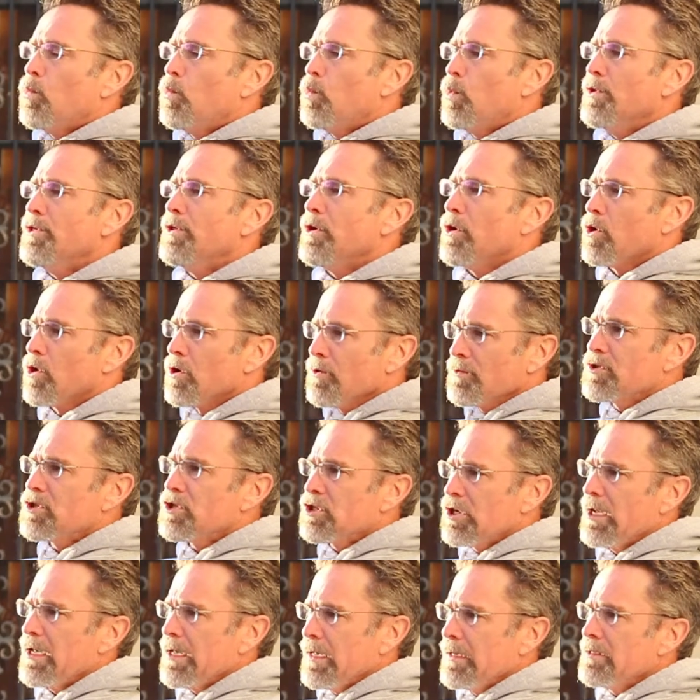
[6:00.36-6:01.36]
When the earth
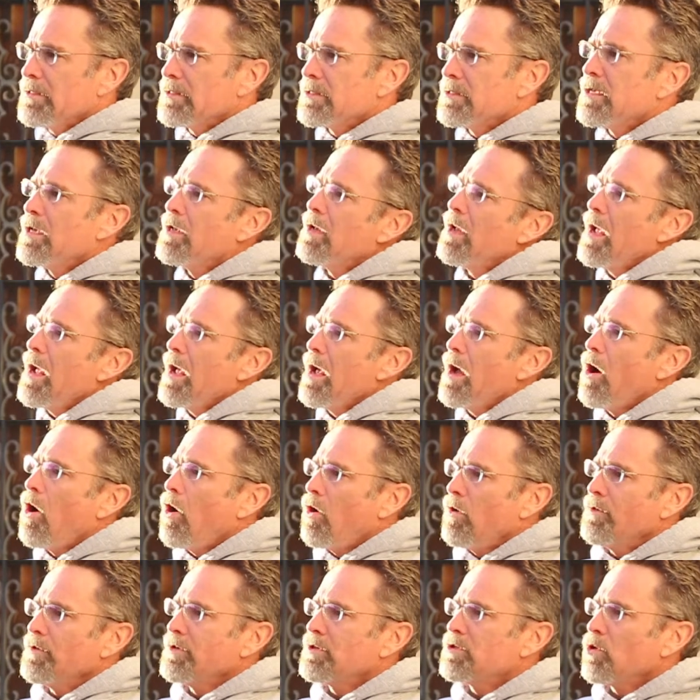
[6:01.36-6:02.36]
shakes,
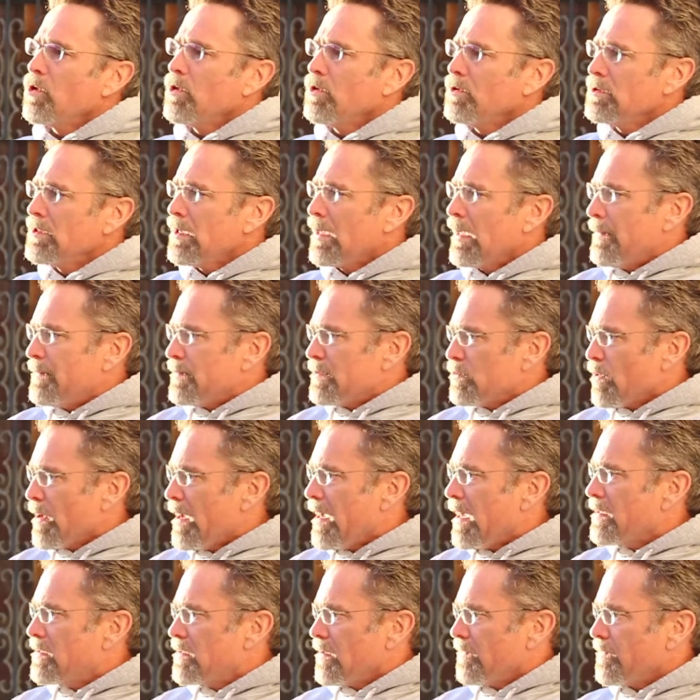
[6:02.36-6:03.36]
all the soil types
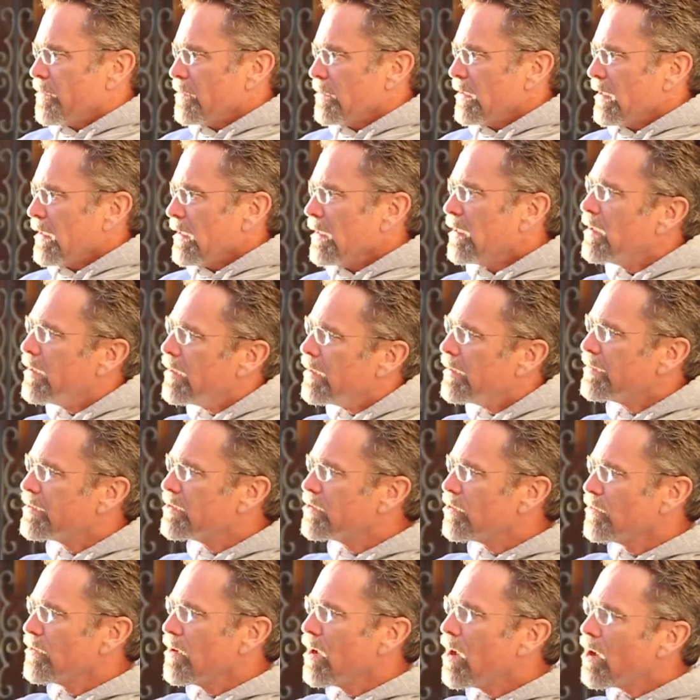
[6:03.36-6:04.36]
react differently. And
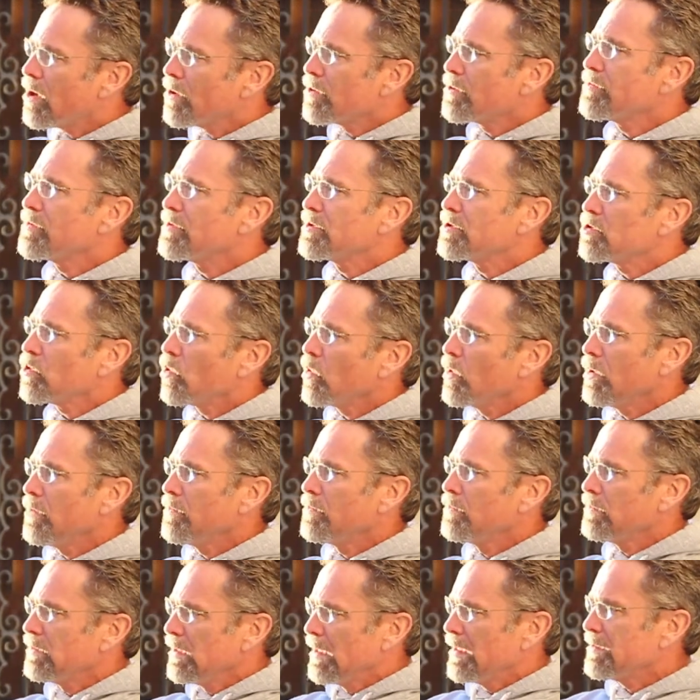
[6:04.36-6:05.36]
so the harder the
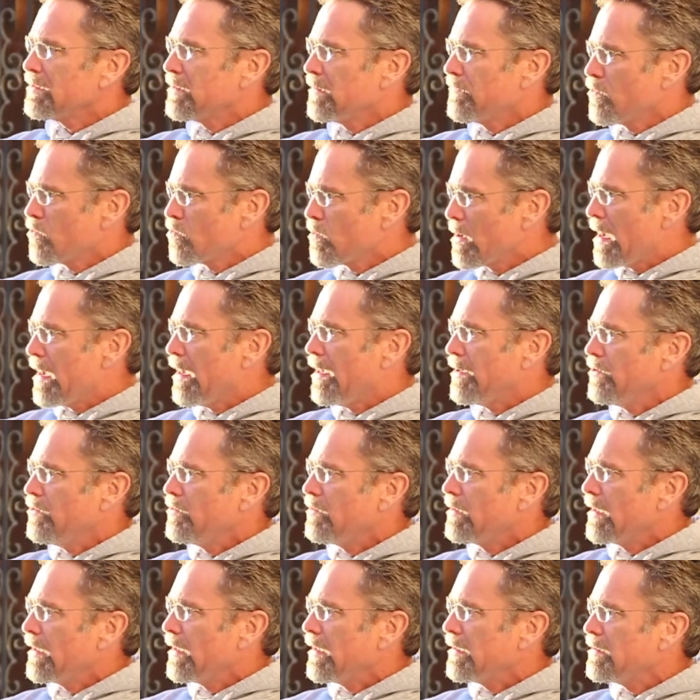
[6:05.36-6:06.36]
soil, the less of a ride
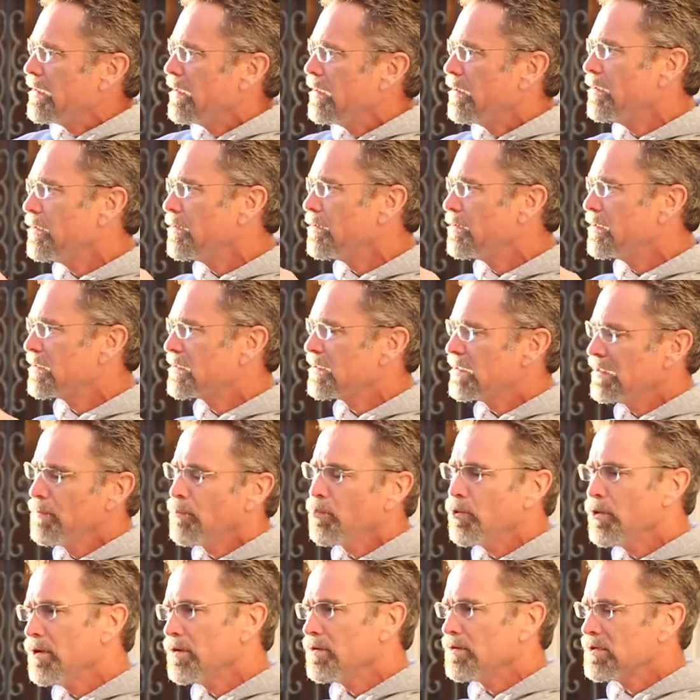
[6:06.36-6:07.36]
you get. The
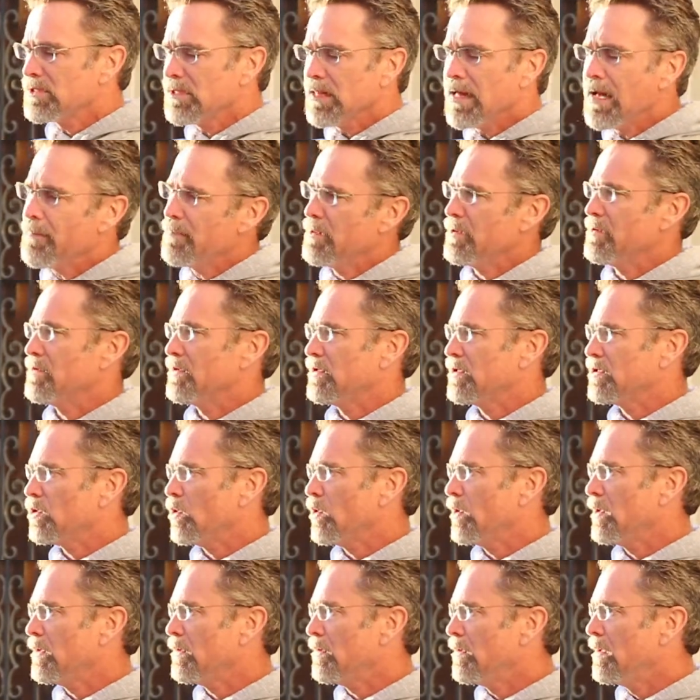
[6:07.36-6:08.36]
slipperier and sloppier the
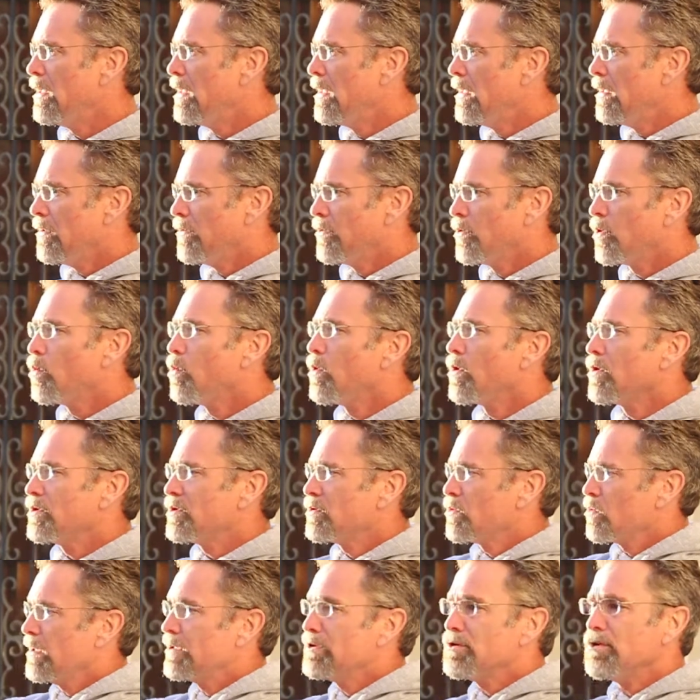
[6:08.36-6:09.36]
soil, the
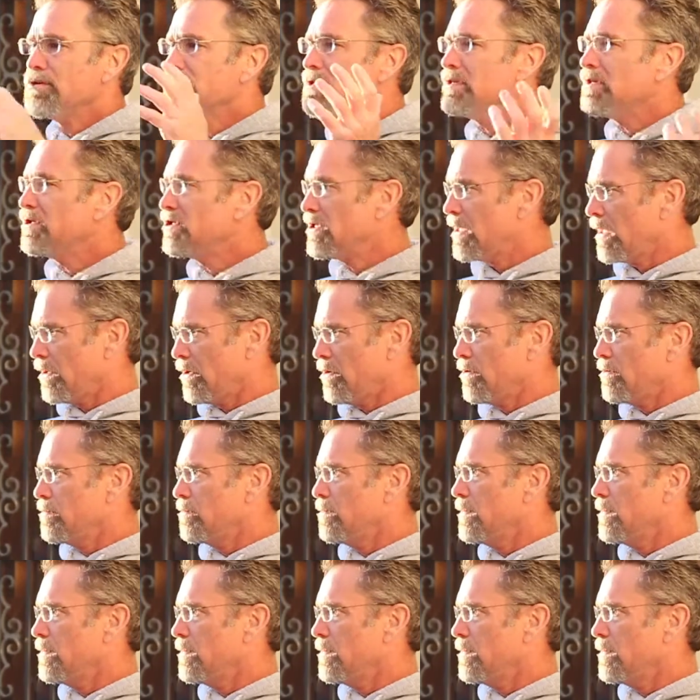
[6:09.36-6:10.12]
worse it turns into jello.